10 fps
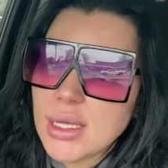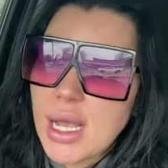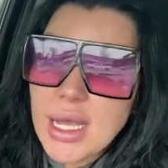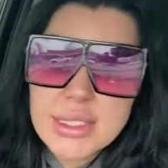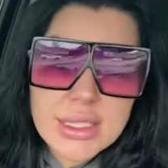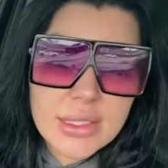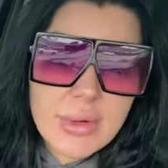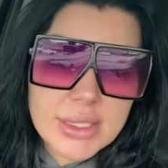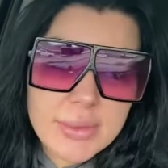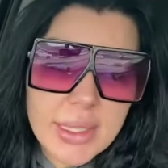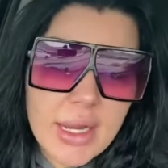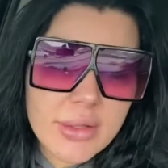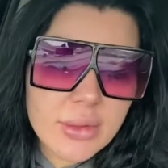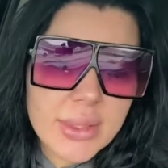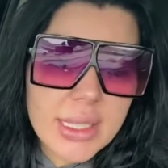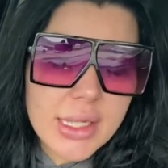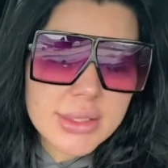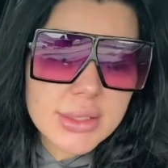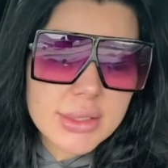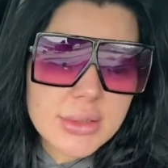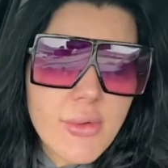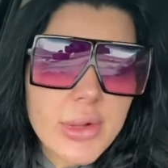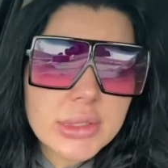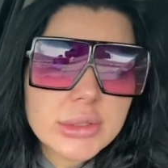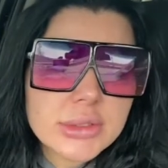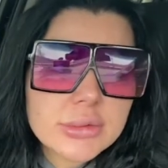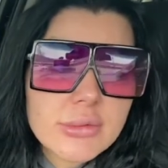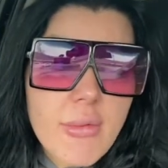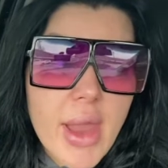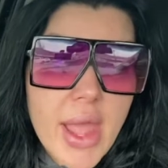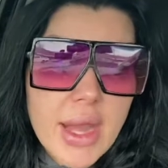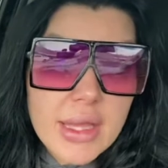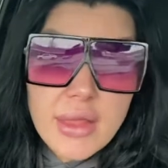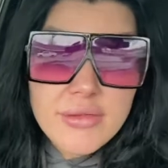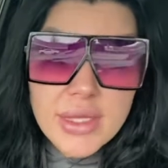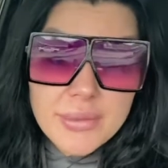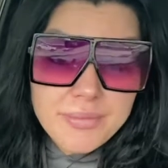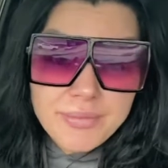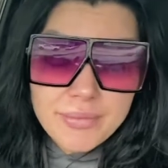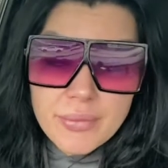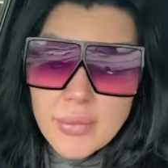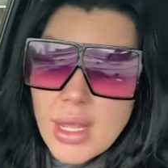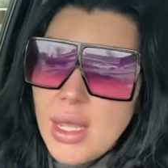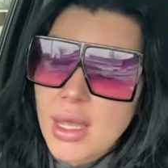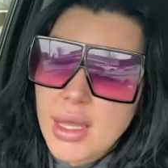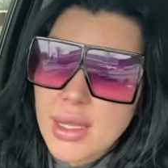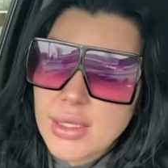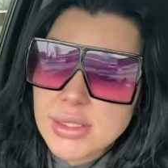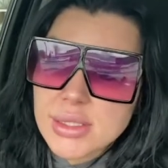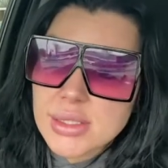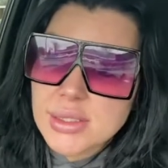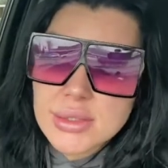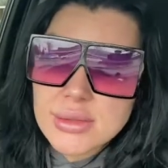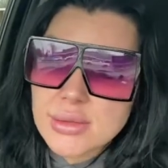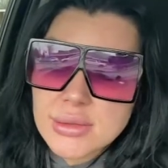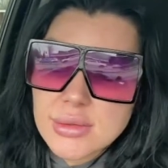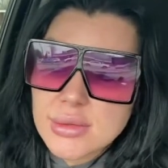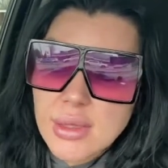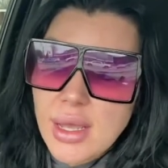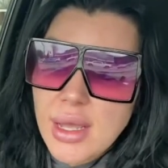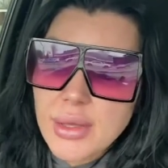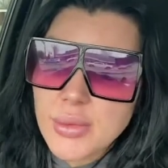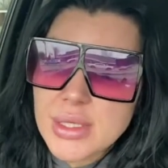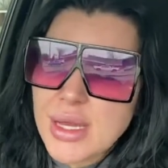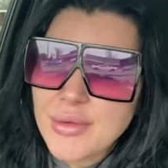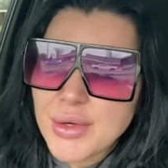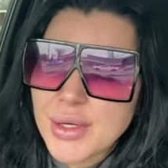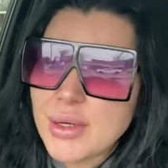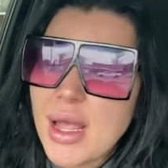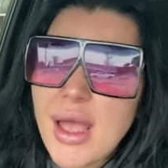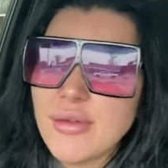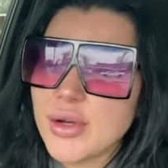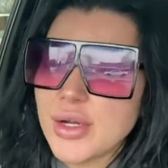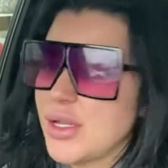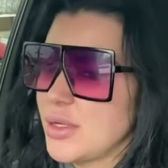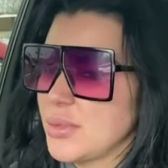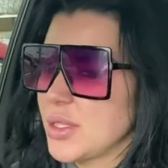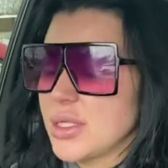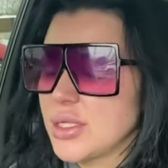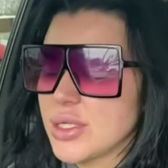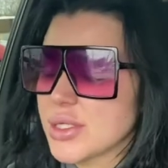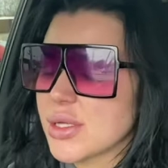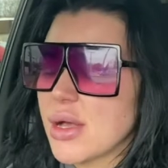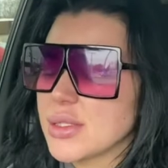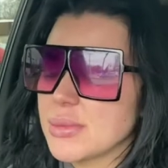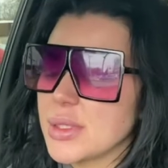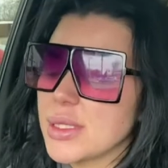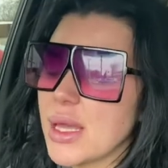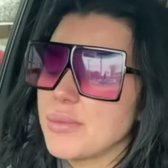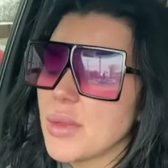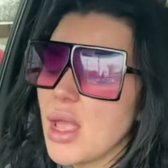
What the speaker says: I did respite care on the weekends and I loved it. And I would never, ever in a million years call somebody that.